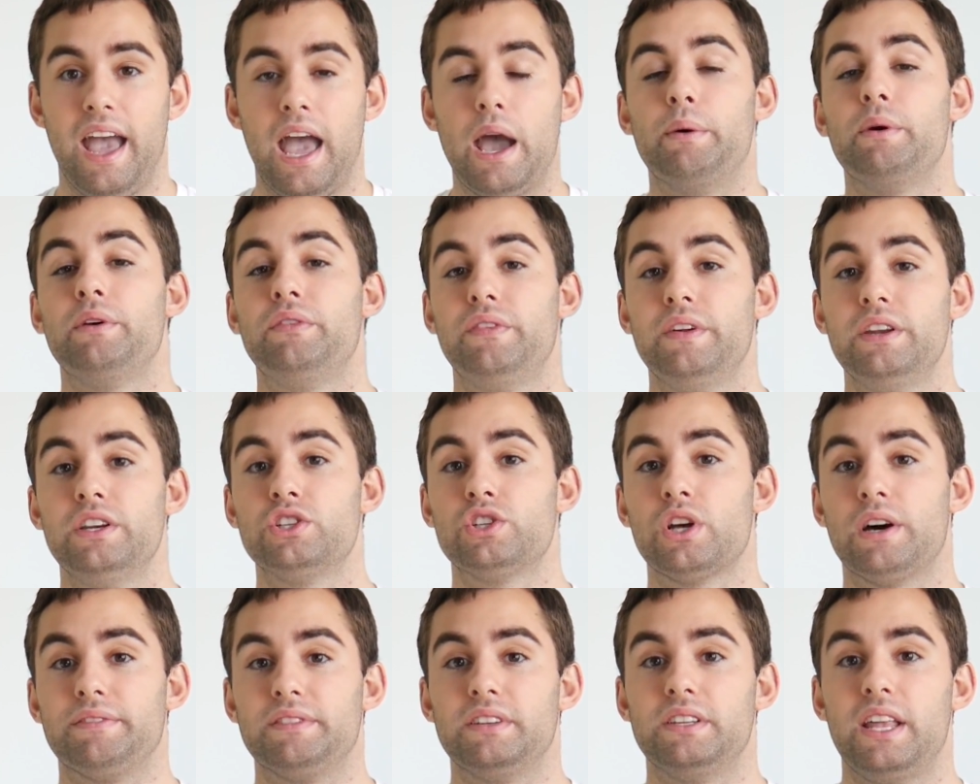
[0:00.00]
And we
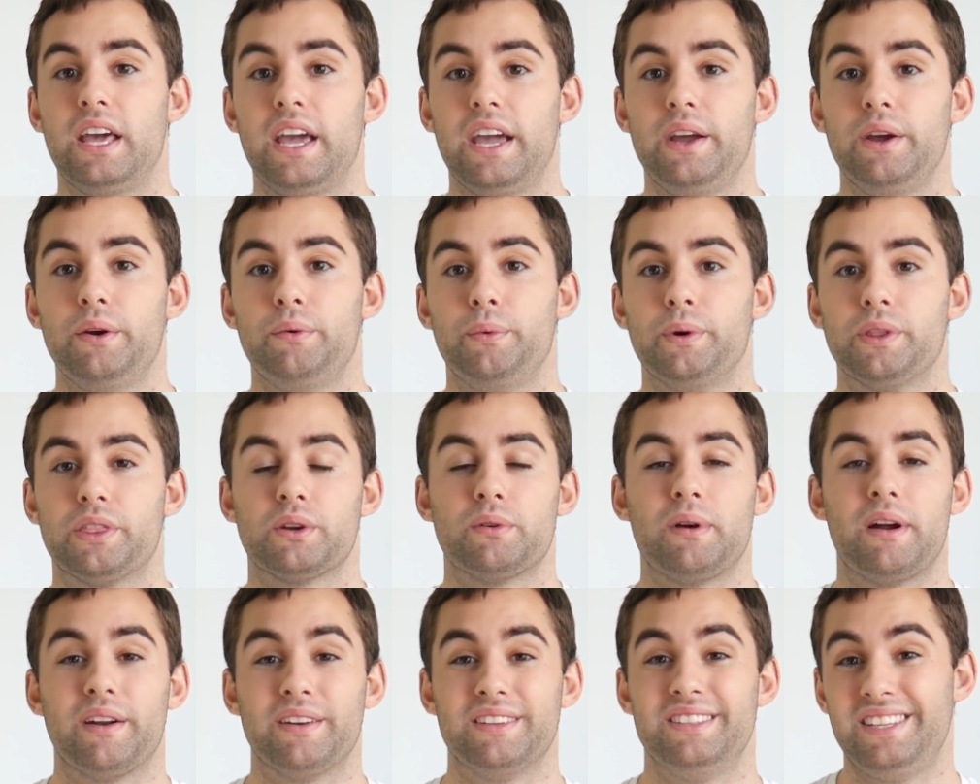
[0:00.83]
finished off the day with
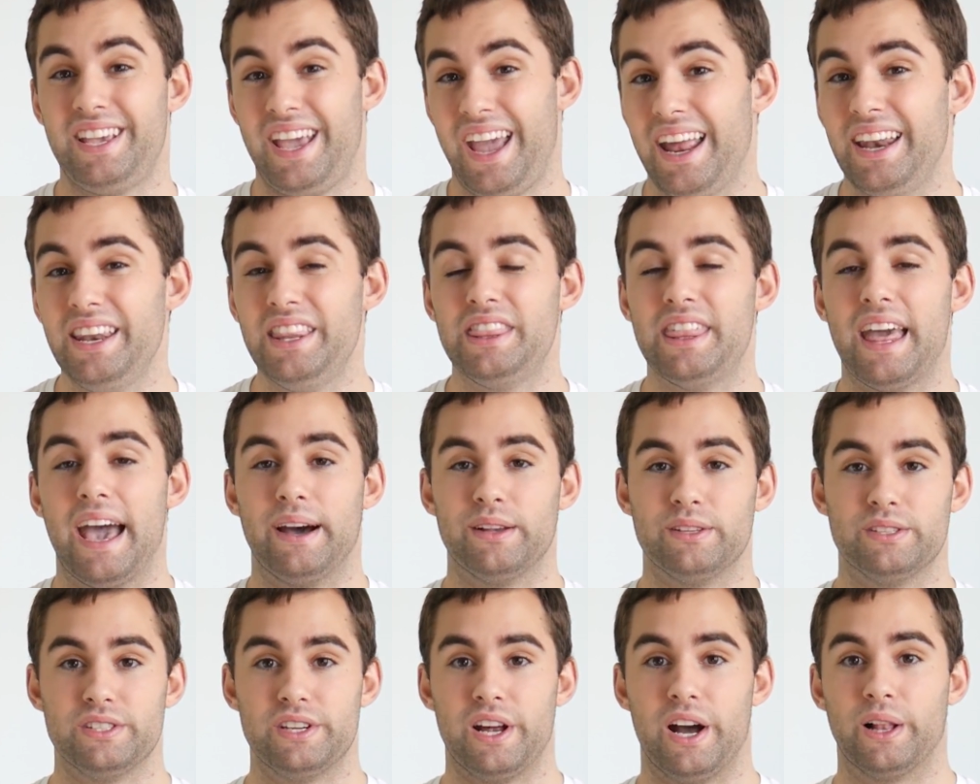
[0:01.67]
around
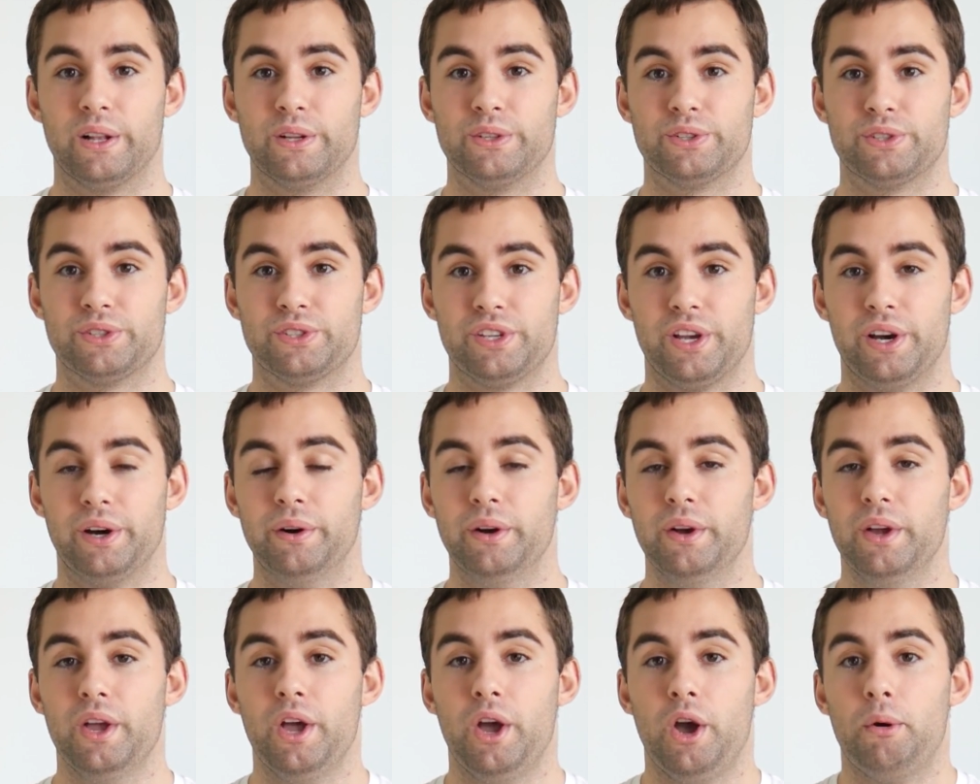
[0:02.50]
$10,000 or
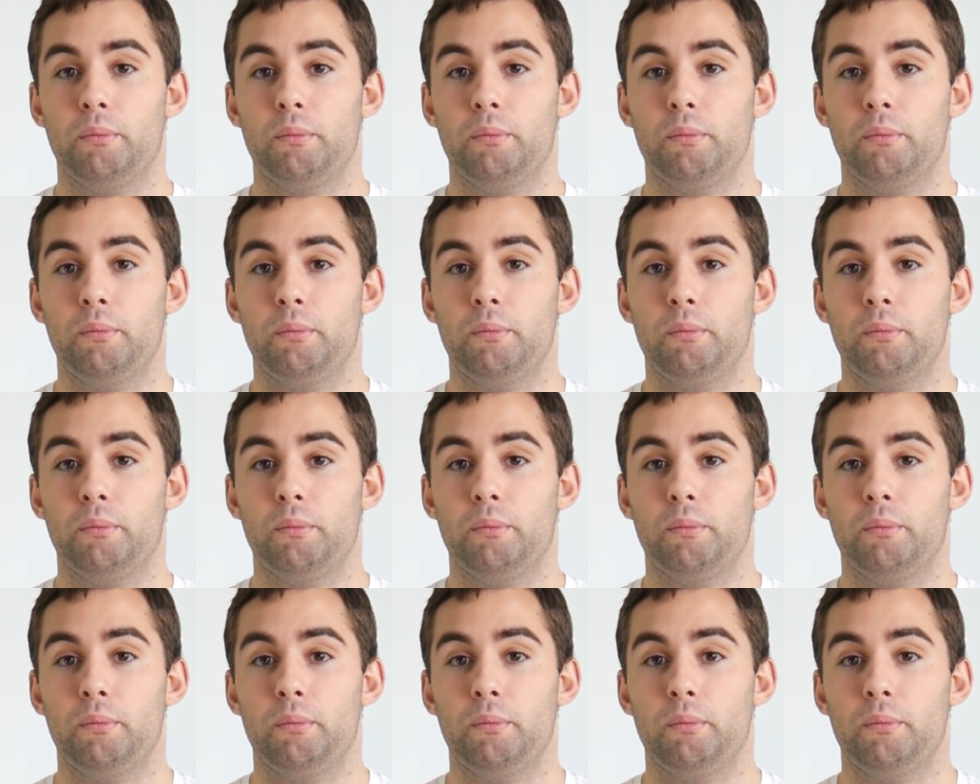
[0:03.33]
so.